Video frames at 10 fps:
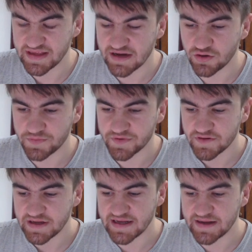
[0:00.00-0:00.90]
help
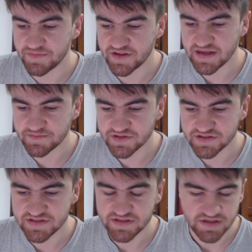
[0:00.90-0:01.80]
the
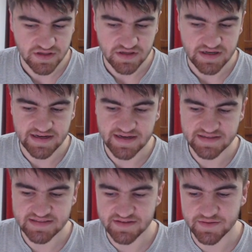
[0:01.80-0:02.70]
numbers, I
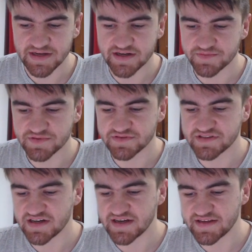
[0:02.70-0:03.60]
guess, and the makeup of the side.